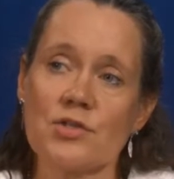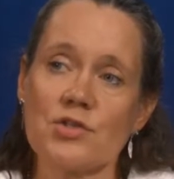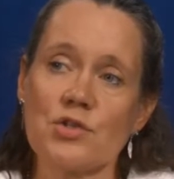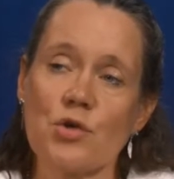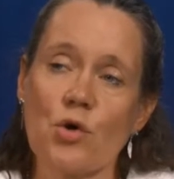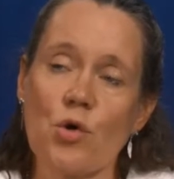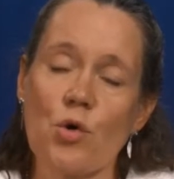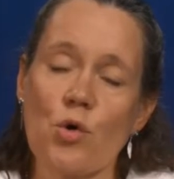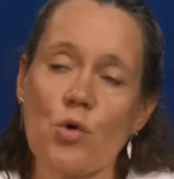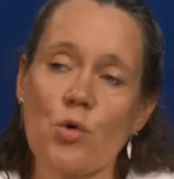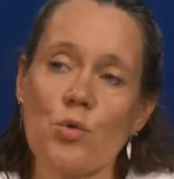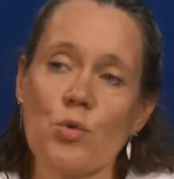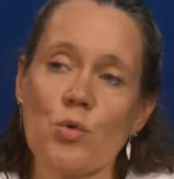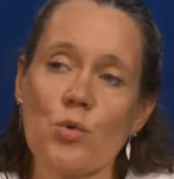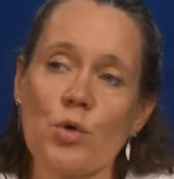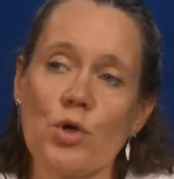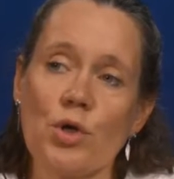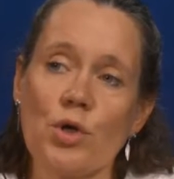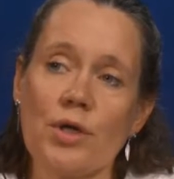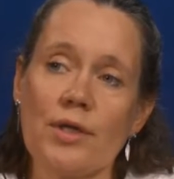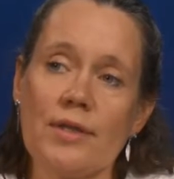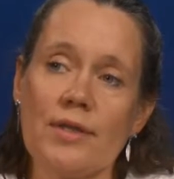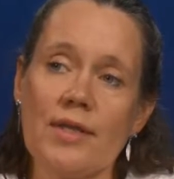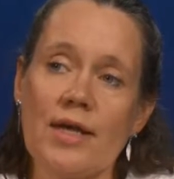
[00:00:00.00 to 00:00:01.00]
So
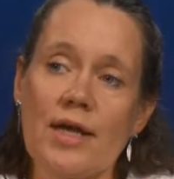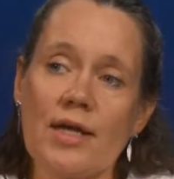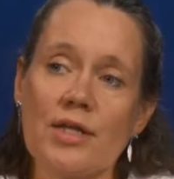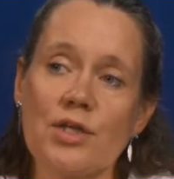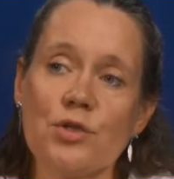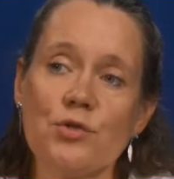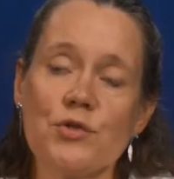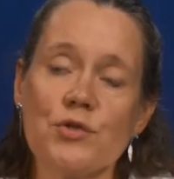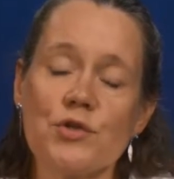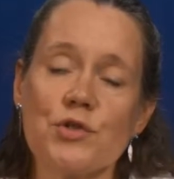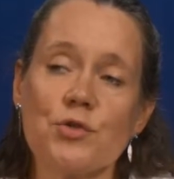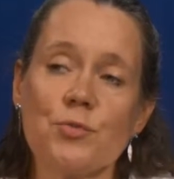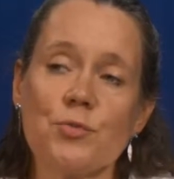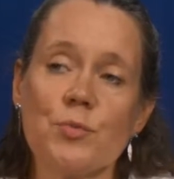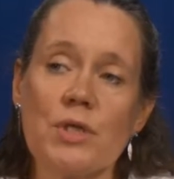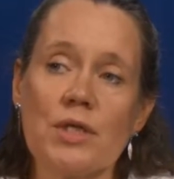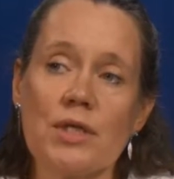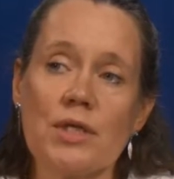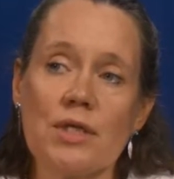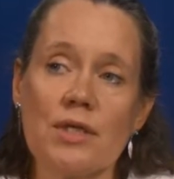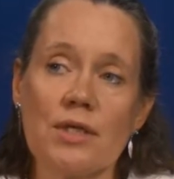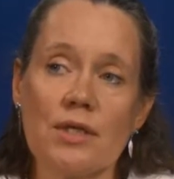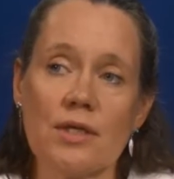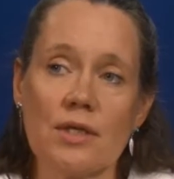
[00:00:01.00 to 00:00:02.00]
there used to
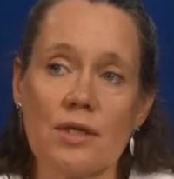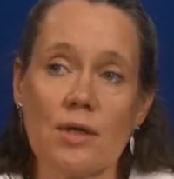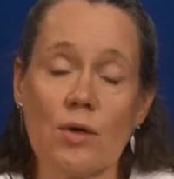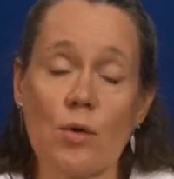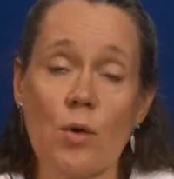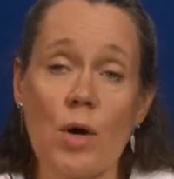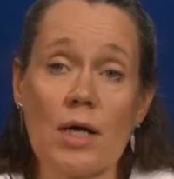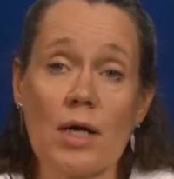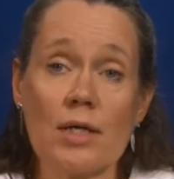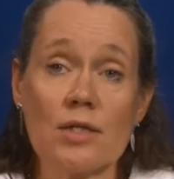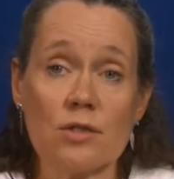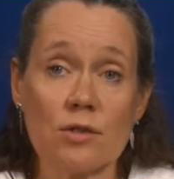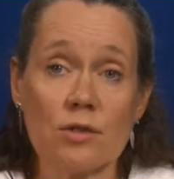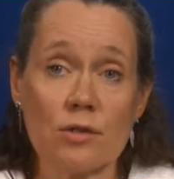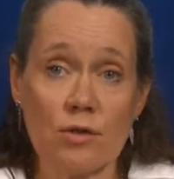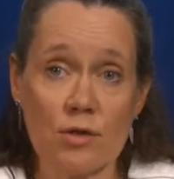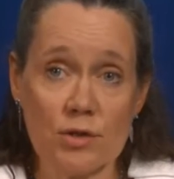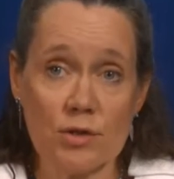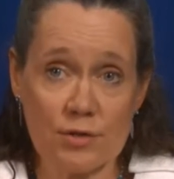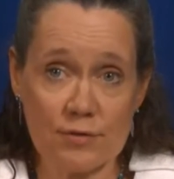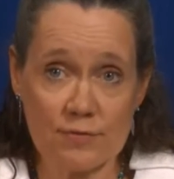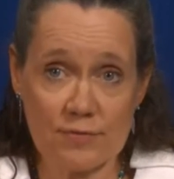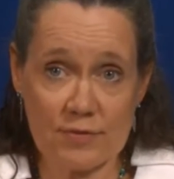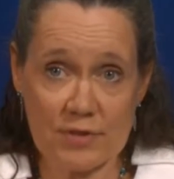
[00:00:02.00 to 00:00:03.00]
be quite a
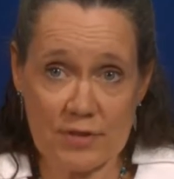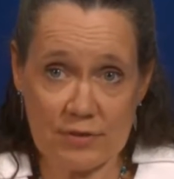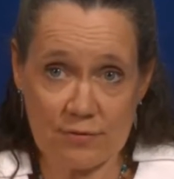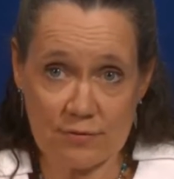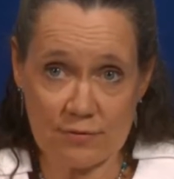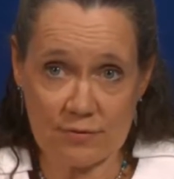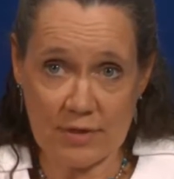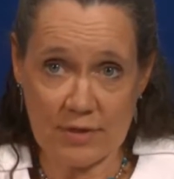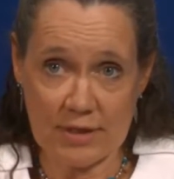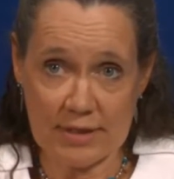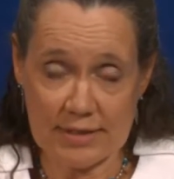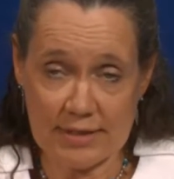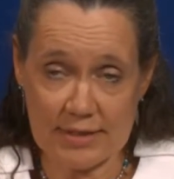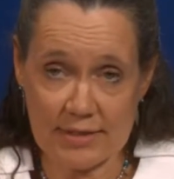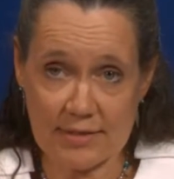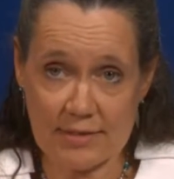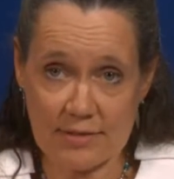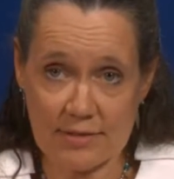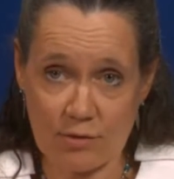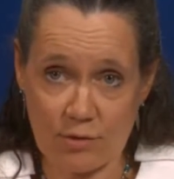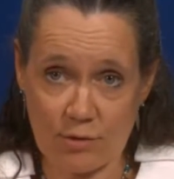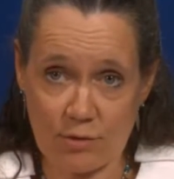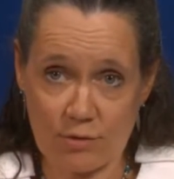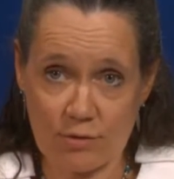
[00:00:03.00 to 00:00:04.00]
lot of
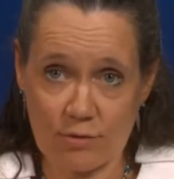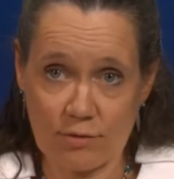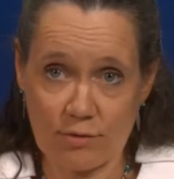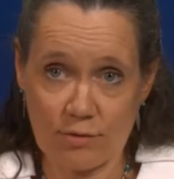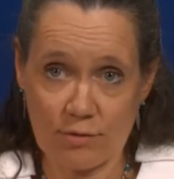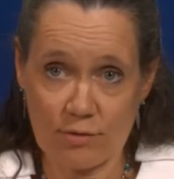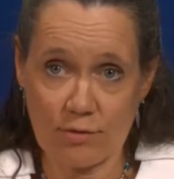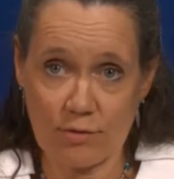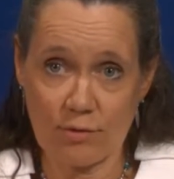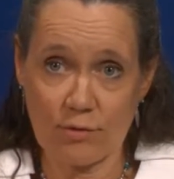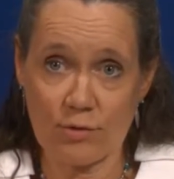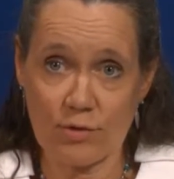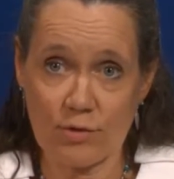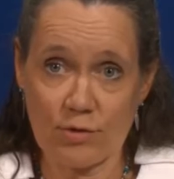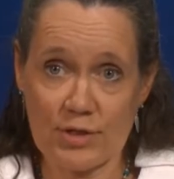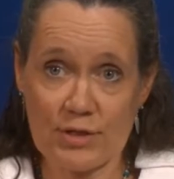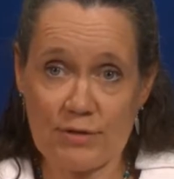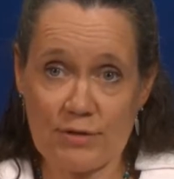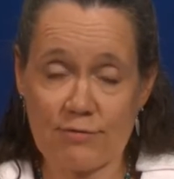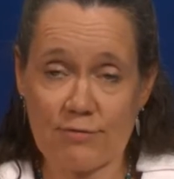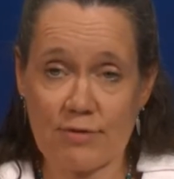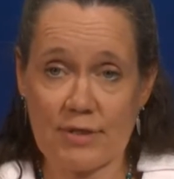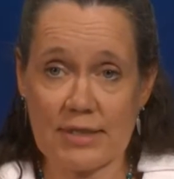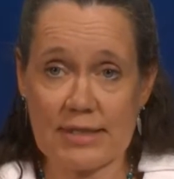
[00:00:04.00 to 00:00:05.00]
difference on the
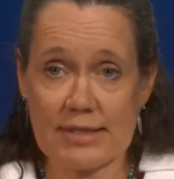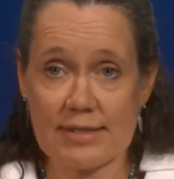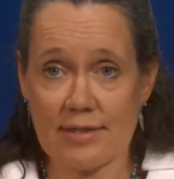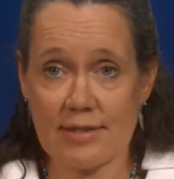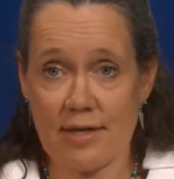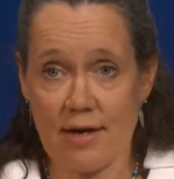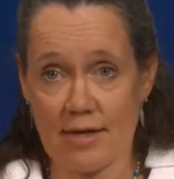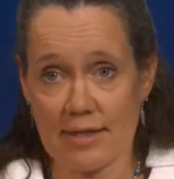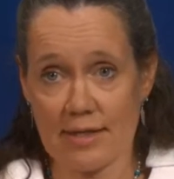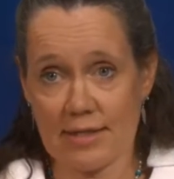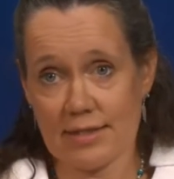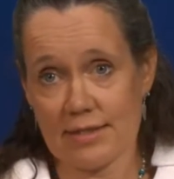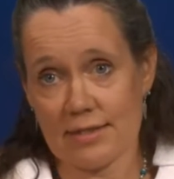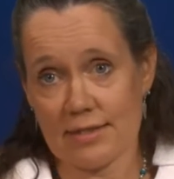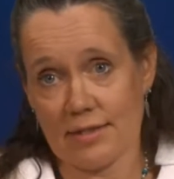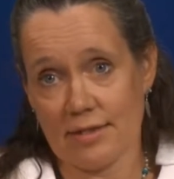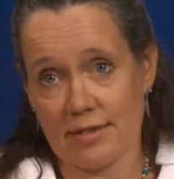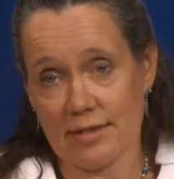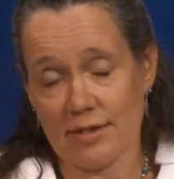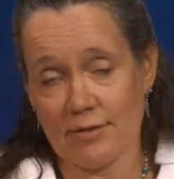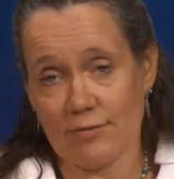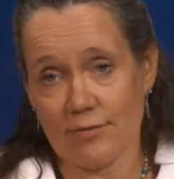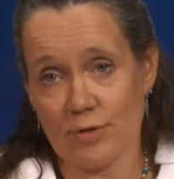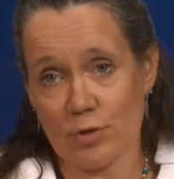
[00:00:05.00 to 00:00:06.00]
different sides,
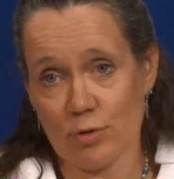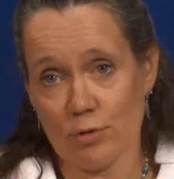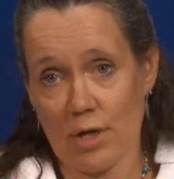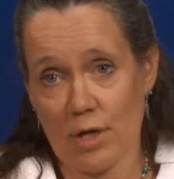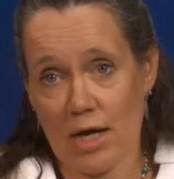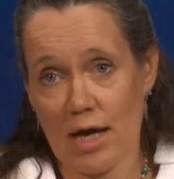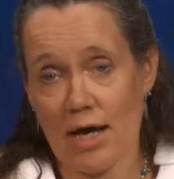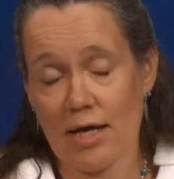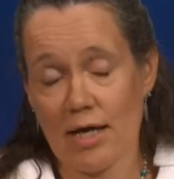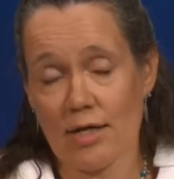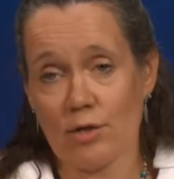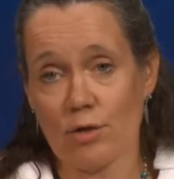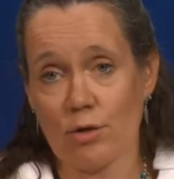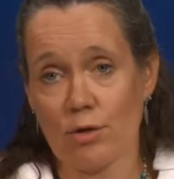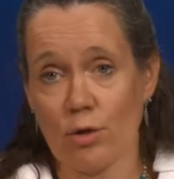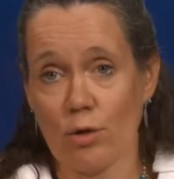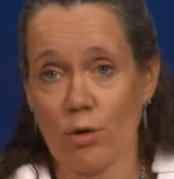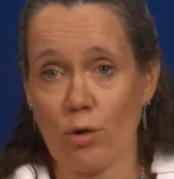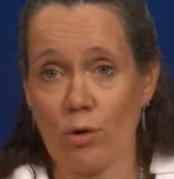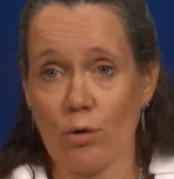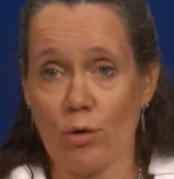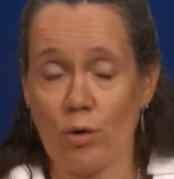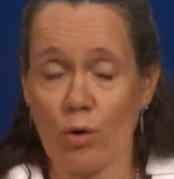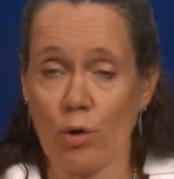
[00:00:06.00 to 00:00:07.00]
that if you had
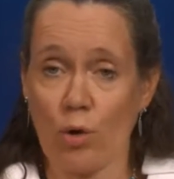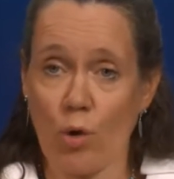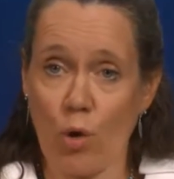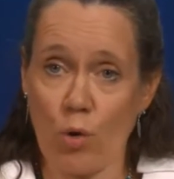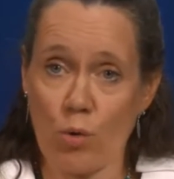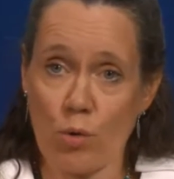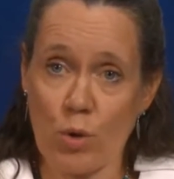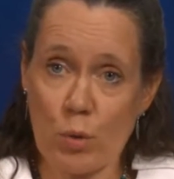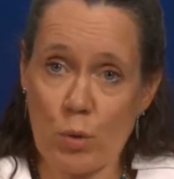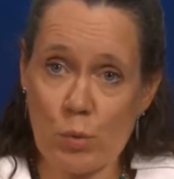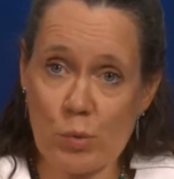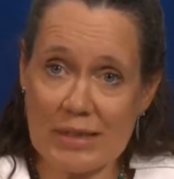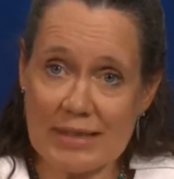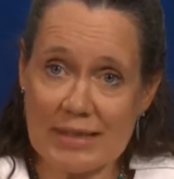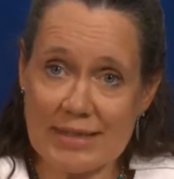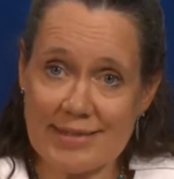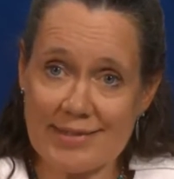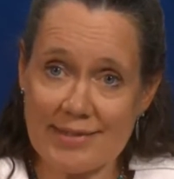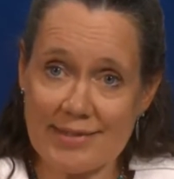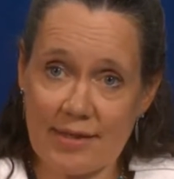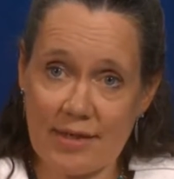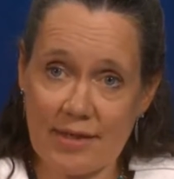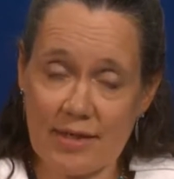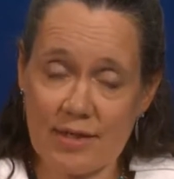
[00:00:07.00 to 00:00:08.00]
a lower wind
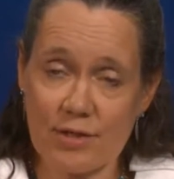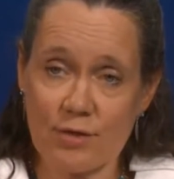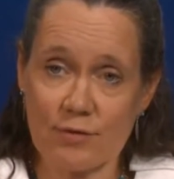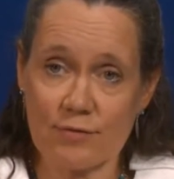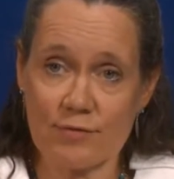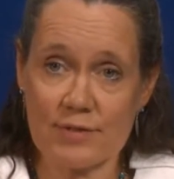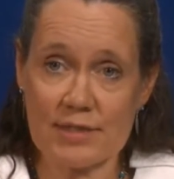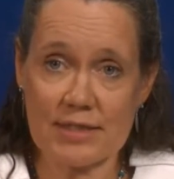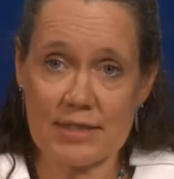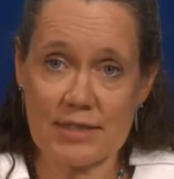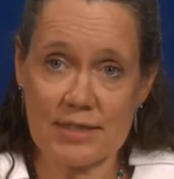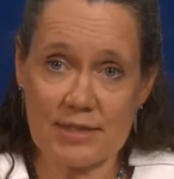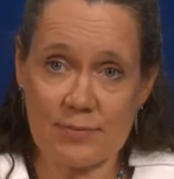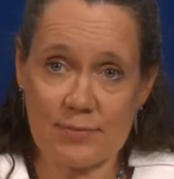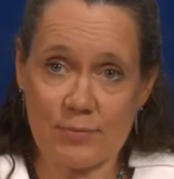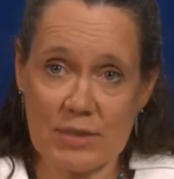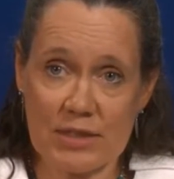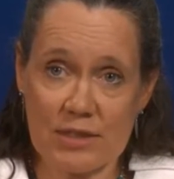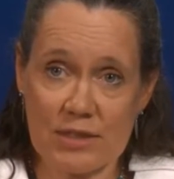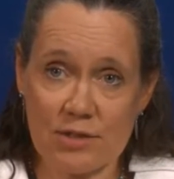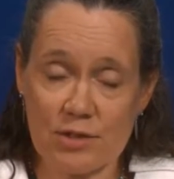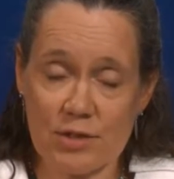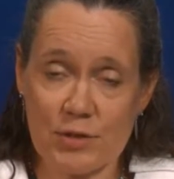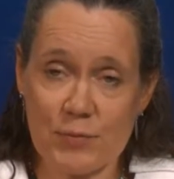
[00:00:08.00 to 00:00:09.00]
side of 6
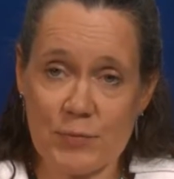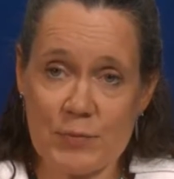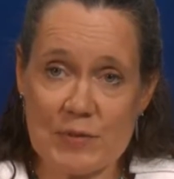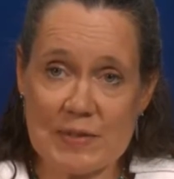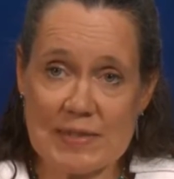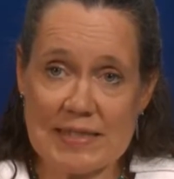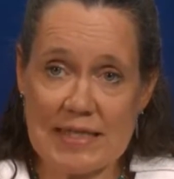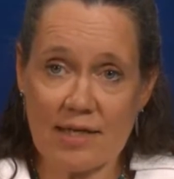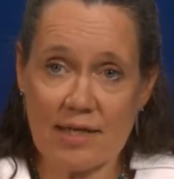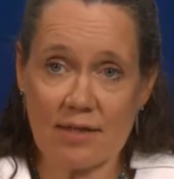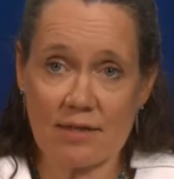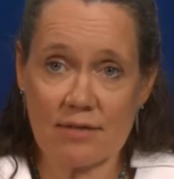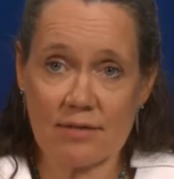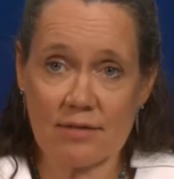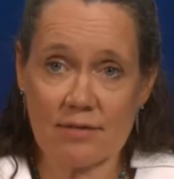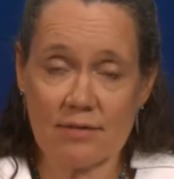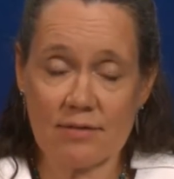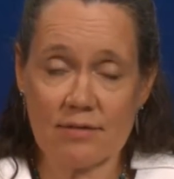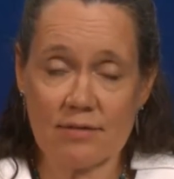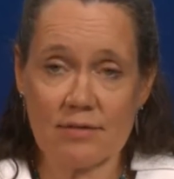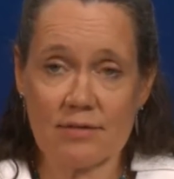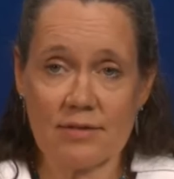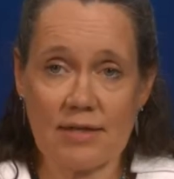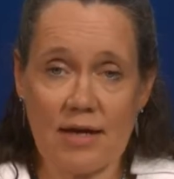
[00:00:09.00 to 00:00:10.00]
meters per
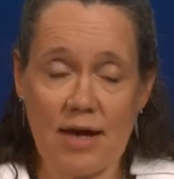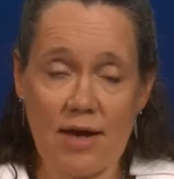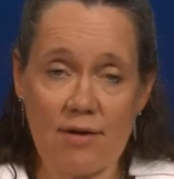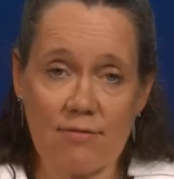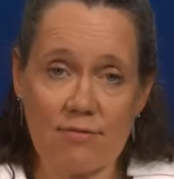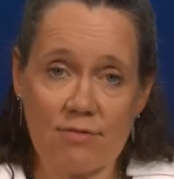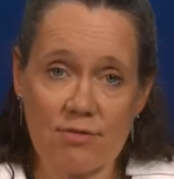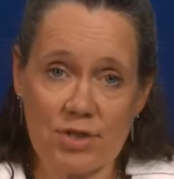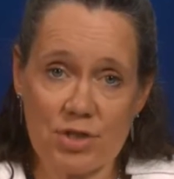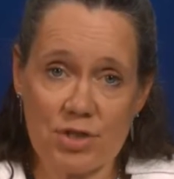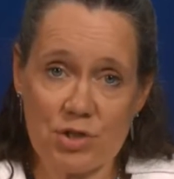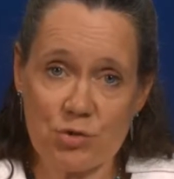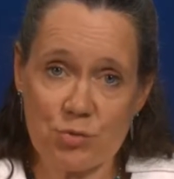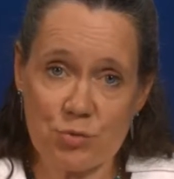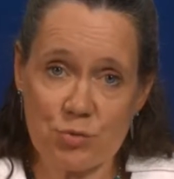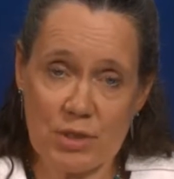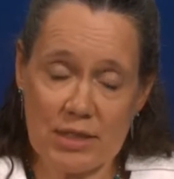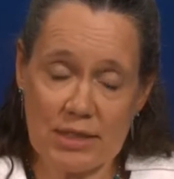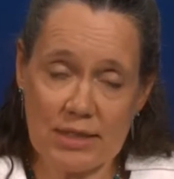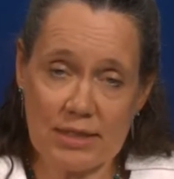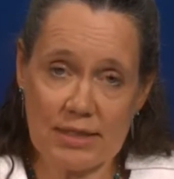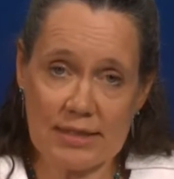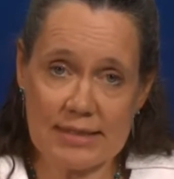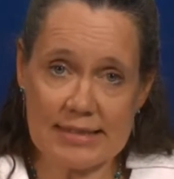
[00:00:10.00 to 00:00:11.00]
second average
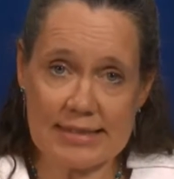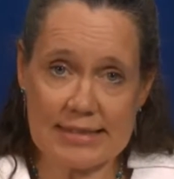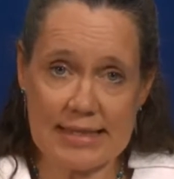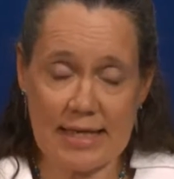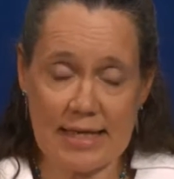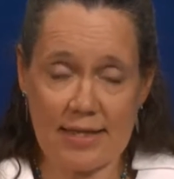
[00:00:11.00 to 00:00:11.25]
winds,